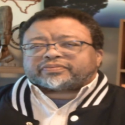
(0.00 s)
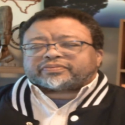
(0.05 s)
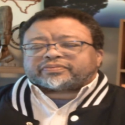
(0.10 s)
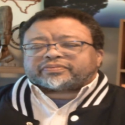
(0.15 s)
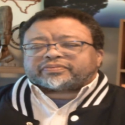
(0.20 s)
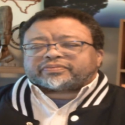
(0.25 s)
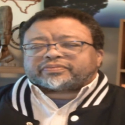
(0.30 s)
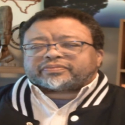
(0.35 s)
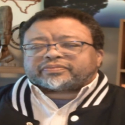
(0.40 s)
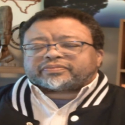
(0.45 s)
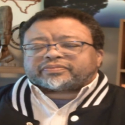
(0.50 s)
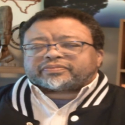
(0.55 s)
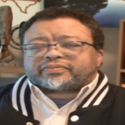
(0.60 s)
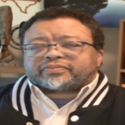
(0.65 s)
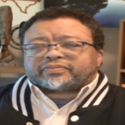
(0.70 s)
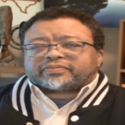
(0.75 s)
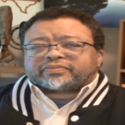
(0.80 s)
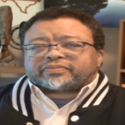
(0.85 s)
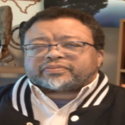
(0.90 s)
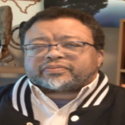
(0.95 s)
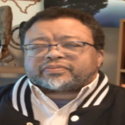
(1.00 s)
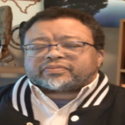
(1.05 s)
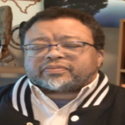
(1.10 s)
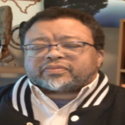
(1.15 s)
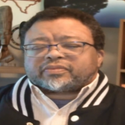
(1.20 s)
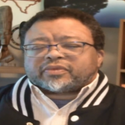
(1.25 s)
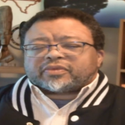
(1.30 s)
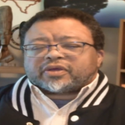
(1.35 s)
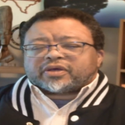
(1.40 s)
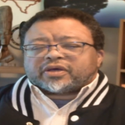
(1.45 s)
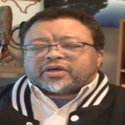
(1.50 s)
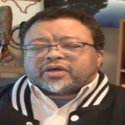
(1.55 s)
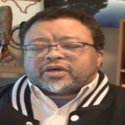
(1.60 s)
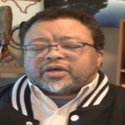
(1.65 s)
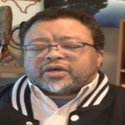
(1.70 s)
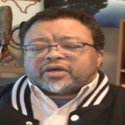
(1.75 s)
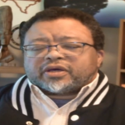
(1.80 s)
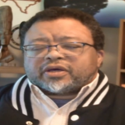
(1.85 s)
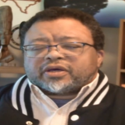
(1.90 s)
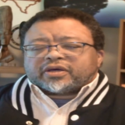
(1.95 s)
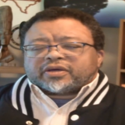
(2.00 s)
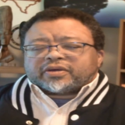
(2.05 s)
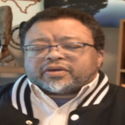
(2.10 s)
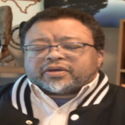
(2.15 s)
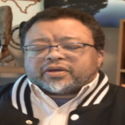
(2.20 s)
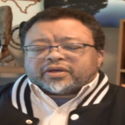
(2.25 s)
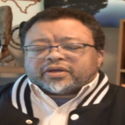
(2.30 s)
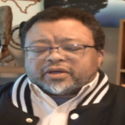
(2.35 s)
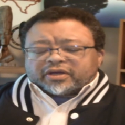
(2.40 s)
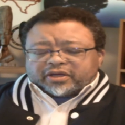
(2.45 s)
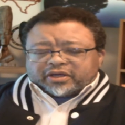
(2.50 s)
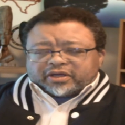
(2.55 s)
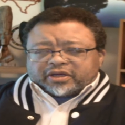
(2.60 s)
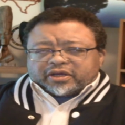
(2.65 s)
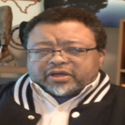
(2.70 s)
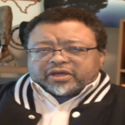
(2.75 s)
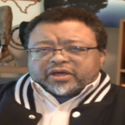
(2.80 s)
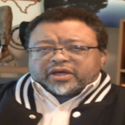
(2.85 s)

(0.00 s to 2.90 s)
(silence)